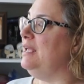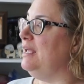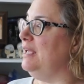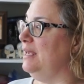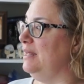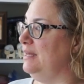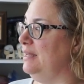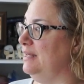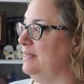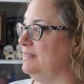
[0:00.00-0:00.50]

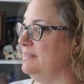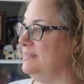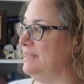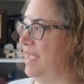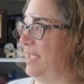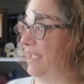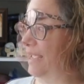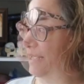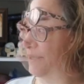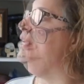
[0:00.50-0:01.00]
It
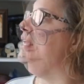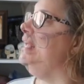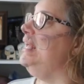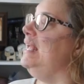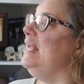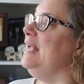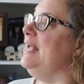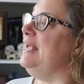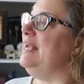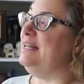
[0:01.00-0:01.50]

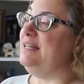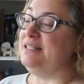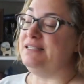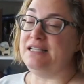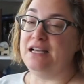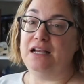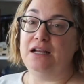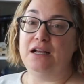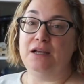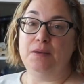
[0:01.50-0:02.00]

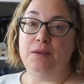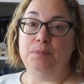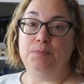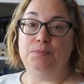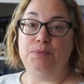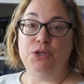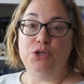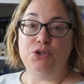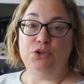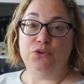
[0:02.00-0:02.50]
is a
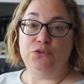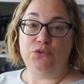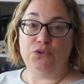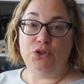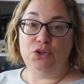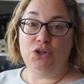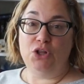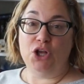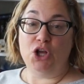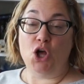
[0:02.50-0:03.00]

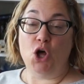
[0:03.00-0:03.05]
beautiful